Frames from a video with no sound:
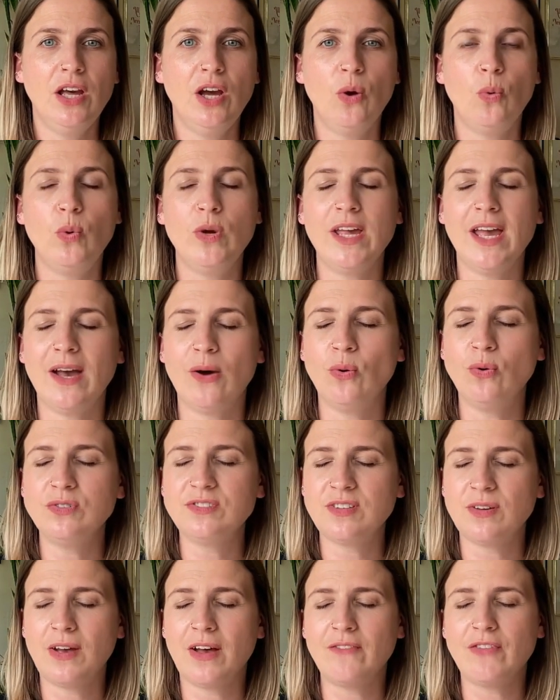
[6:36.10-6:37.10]
We
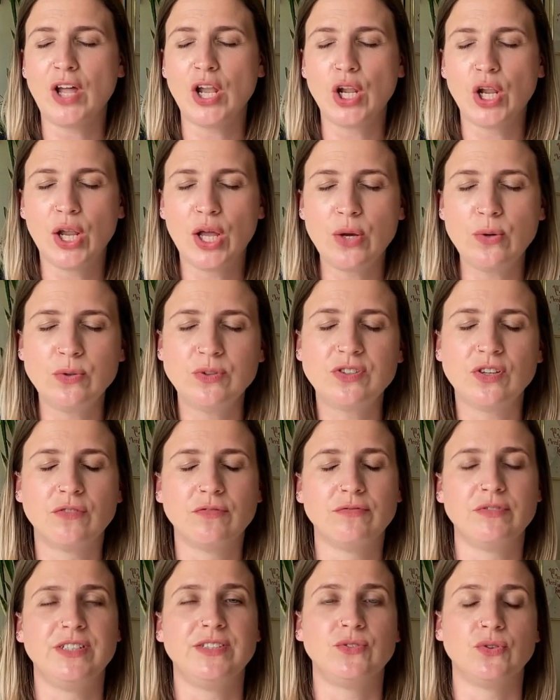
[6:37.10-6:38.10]
also have loads of
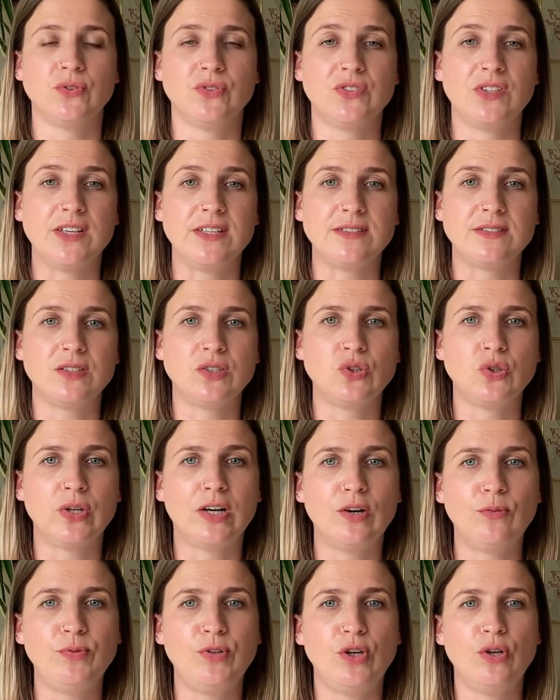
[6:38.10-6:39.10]
resources to
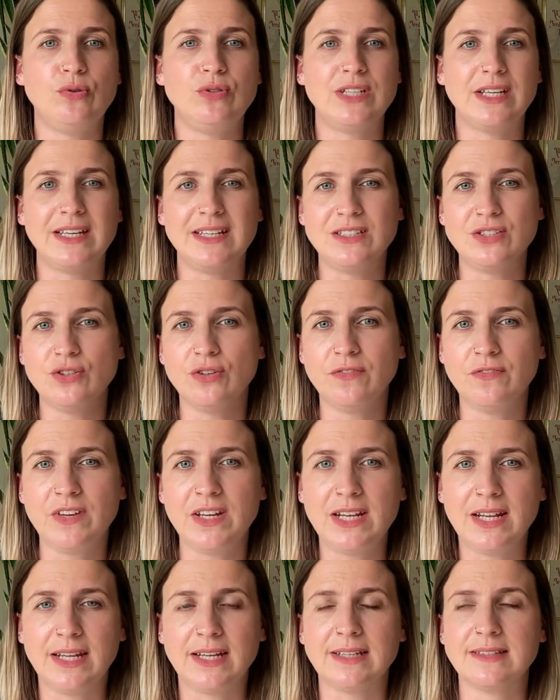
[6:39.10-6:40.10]
help you dig into your
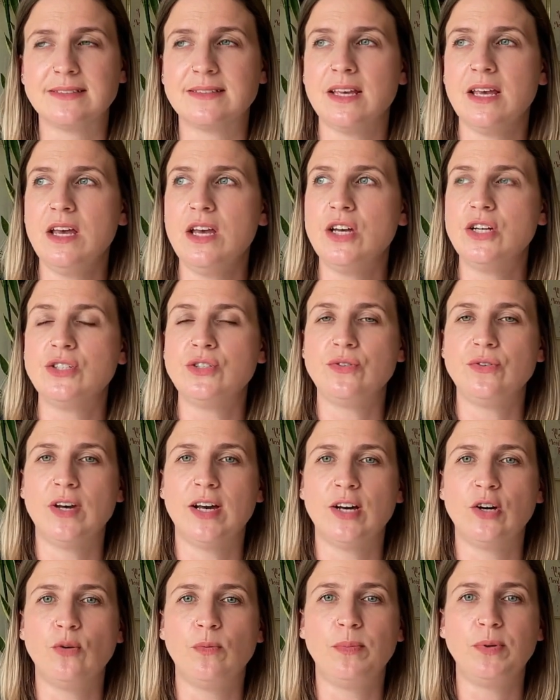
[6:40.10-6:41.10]
feelings, to
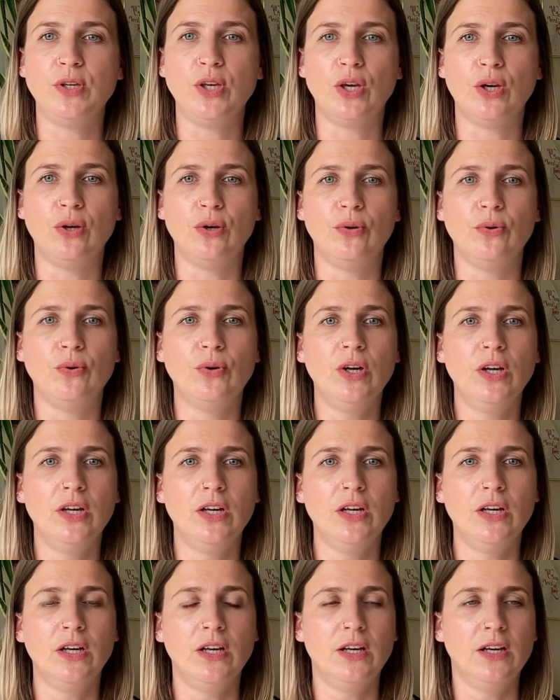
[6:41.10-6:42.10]
help you
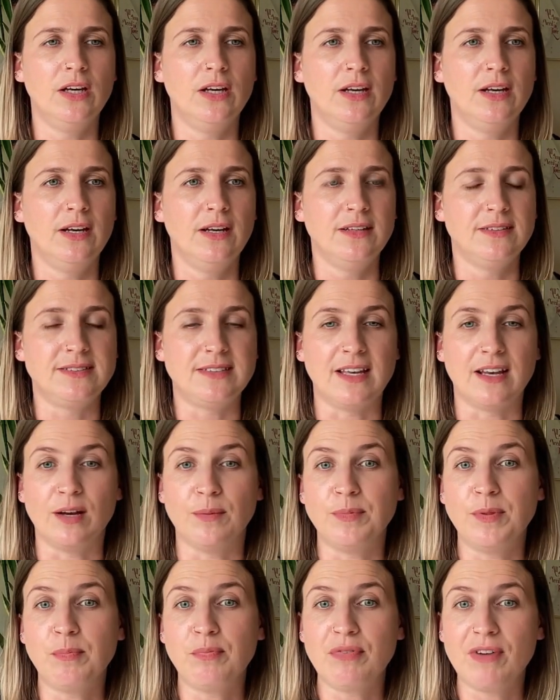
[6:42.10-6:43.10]
set
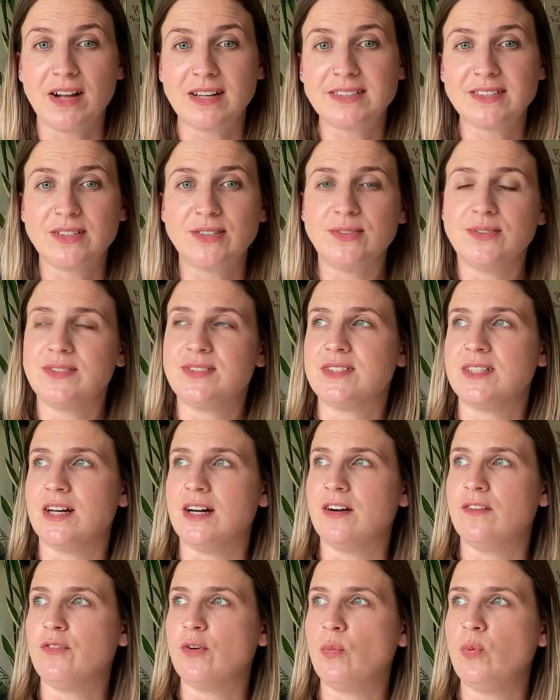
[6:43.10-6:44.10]
up the practical
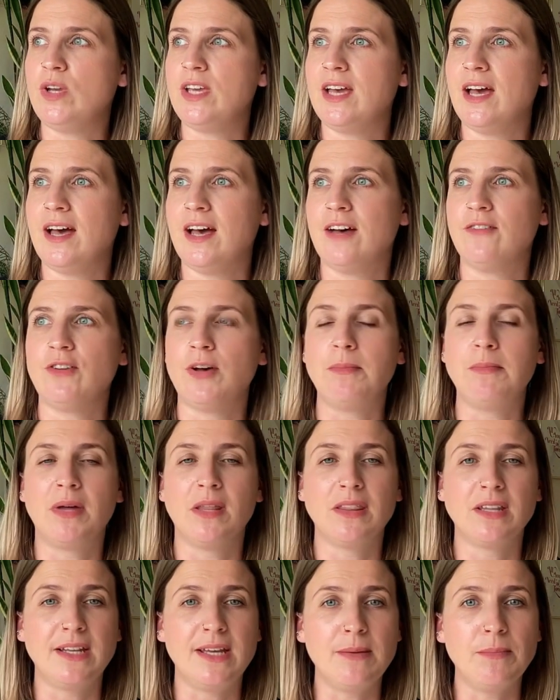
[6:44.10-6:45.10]
stuff. We have a
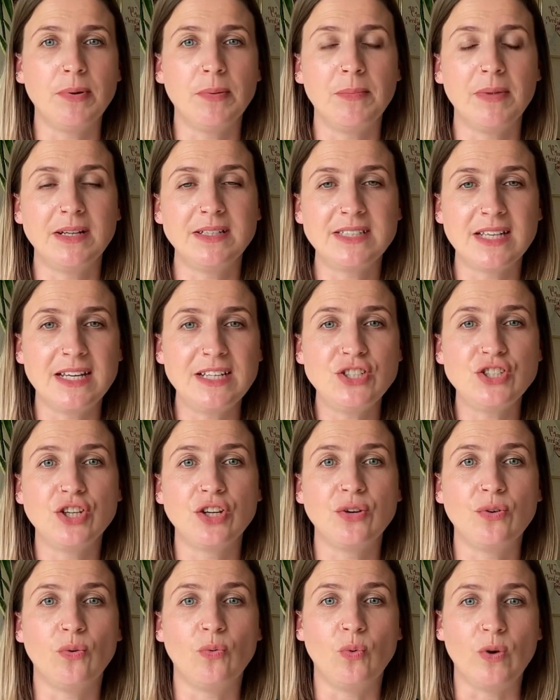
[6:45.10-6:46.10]
monthly
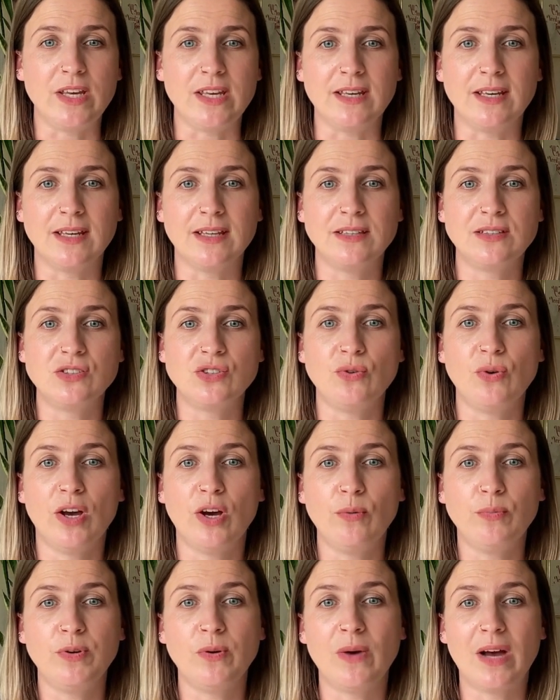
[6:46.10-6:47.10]
implementation week to
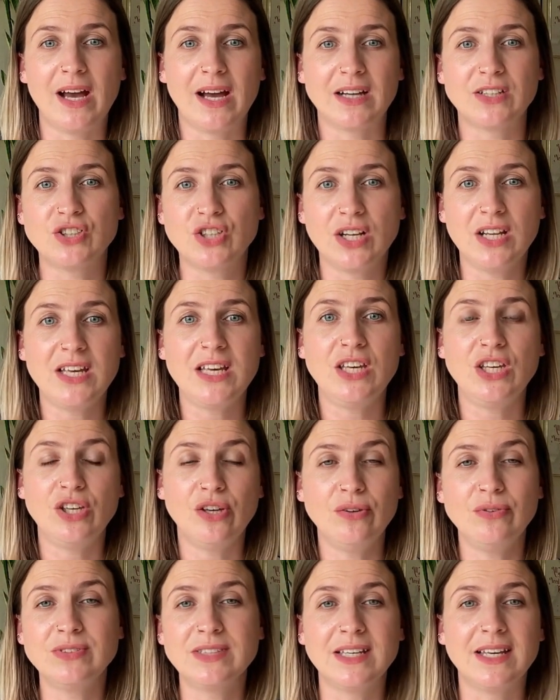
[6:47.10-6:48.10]
help you actually
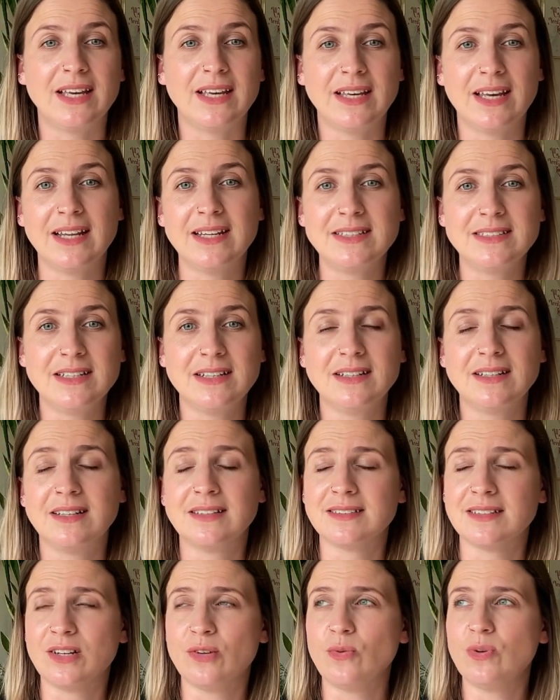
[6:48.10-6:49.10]
use it and get it done,
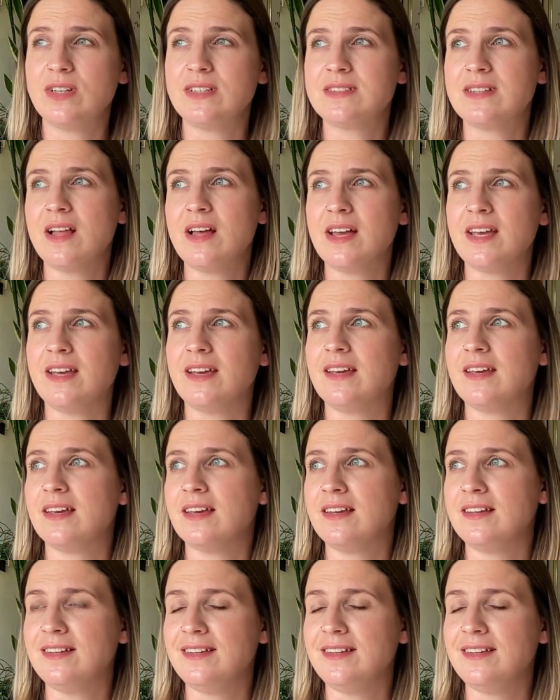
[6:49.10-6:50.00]
because I know what it's like,